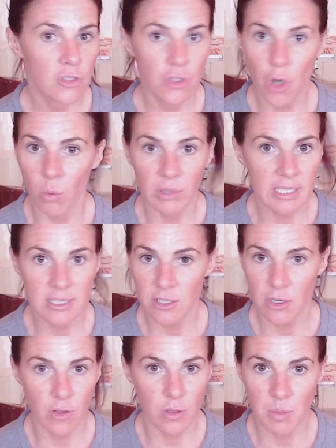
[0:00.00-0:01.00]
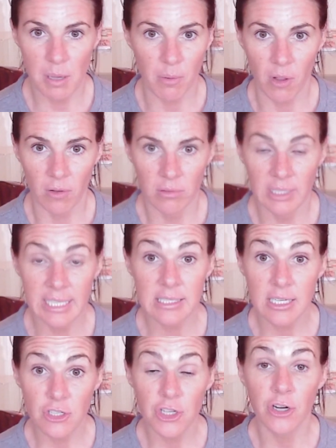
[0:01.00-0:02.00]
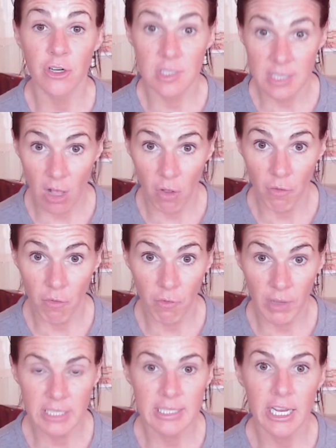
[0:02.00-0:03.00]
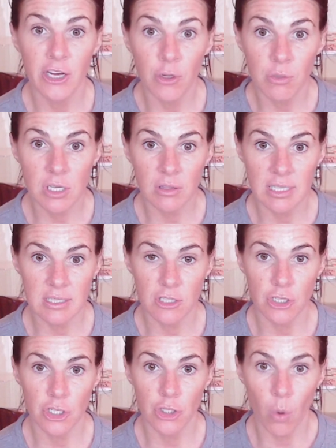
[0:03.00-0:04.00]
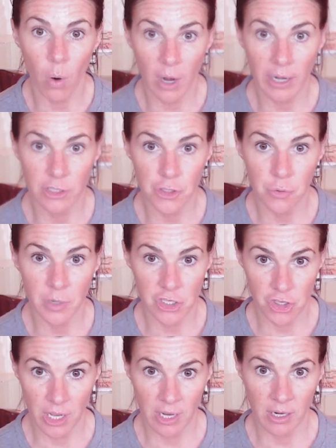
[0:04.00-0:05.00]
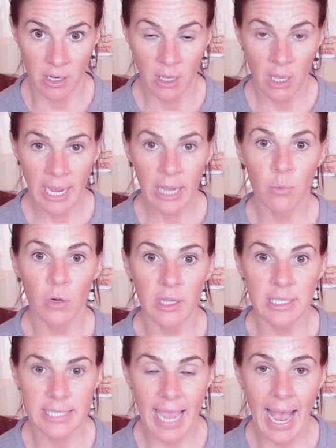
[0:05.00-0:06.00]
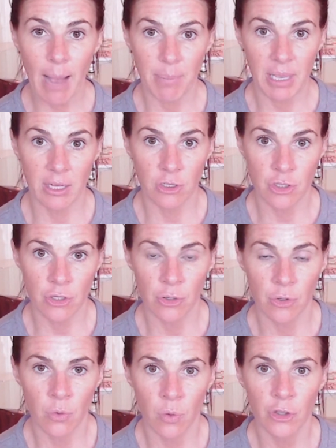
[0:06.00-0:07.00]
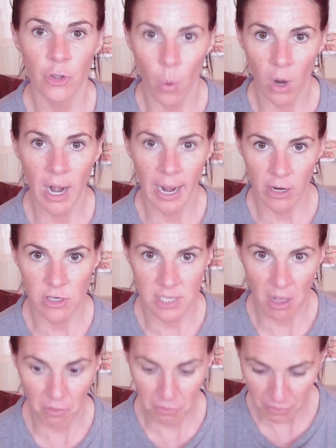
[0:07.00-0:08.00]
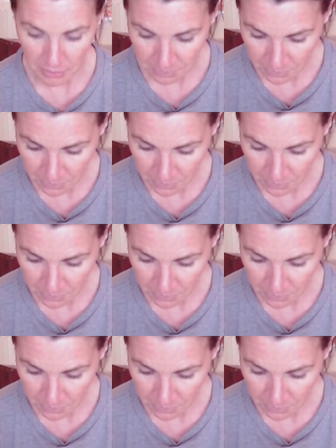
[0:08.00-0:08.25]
don't listen to those people. Listen to yourself. Continue to listen to your intuition and really tap into your higher self.